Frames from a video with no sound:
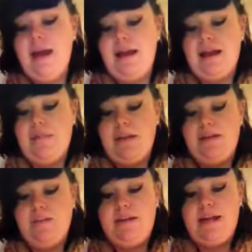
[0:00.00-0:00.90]
And then I
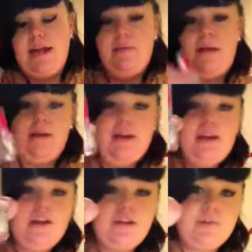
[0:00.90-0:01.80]
picked up a nail
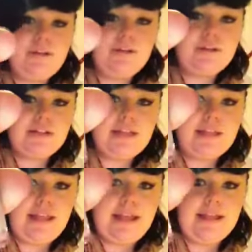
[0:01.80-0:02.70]
polish, which looks like
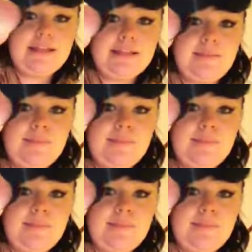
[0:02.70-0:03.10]
this.